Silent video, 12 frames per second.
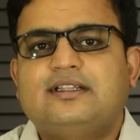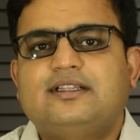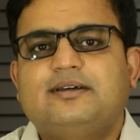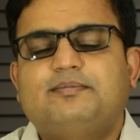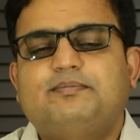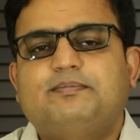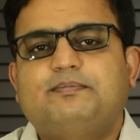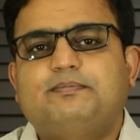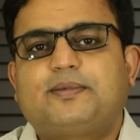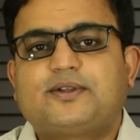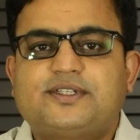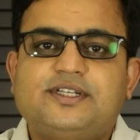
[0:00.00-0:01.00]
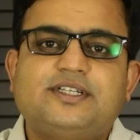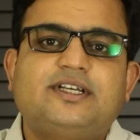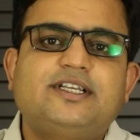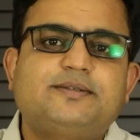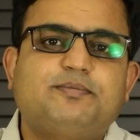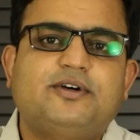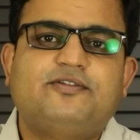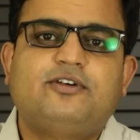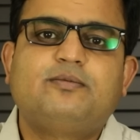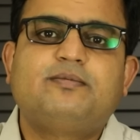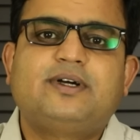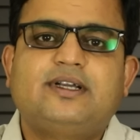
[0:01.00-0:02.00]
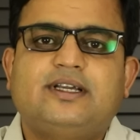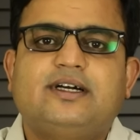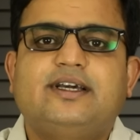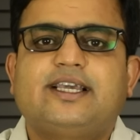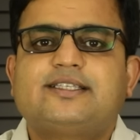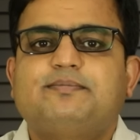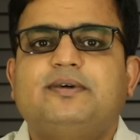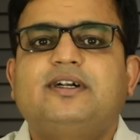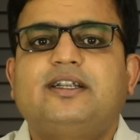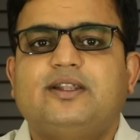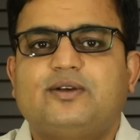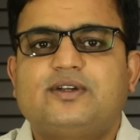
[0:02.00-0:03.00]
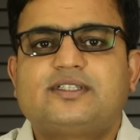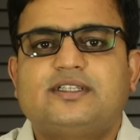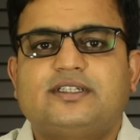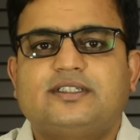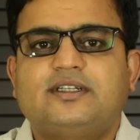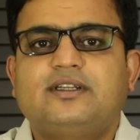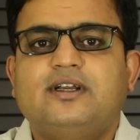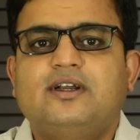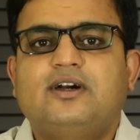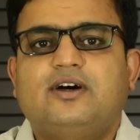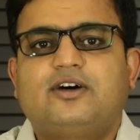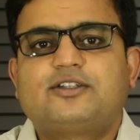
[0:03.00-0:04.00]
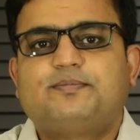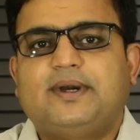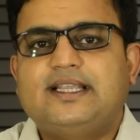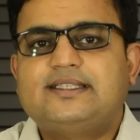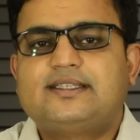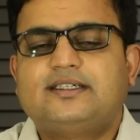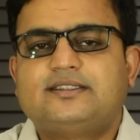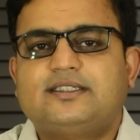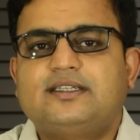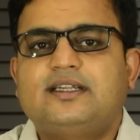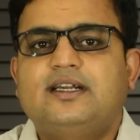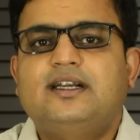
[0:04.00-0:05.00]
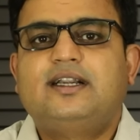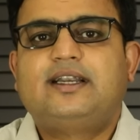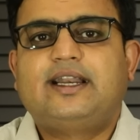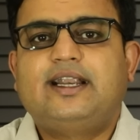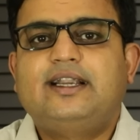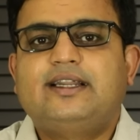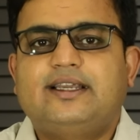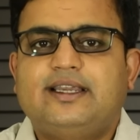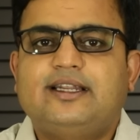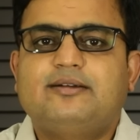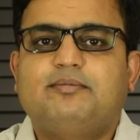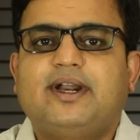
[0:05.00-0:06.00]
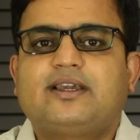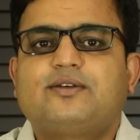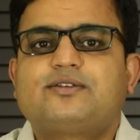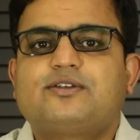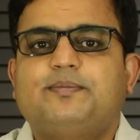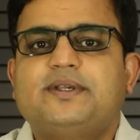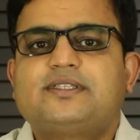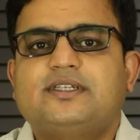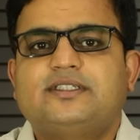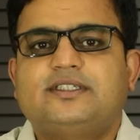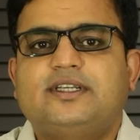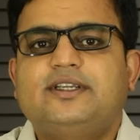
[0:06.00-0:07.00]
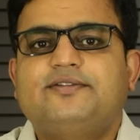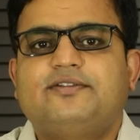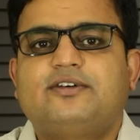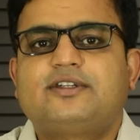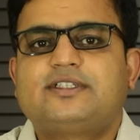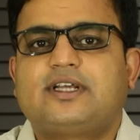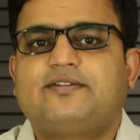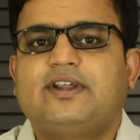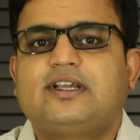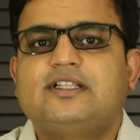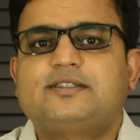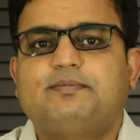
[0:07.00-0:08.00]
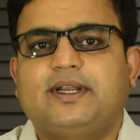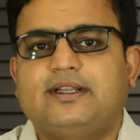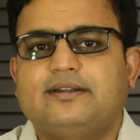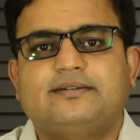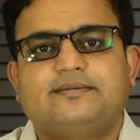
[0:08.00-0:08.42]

The procedure is performed by an expert neurosurgeon or spine surgeon trained in microscopic surgery for cervical spine.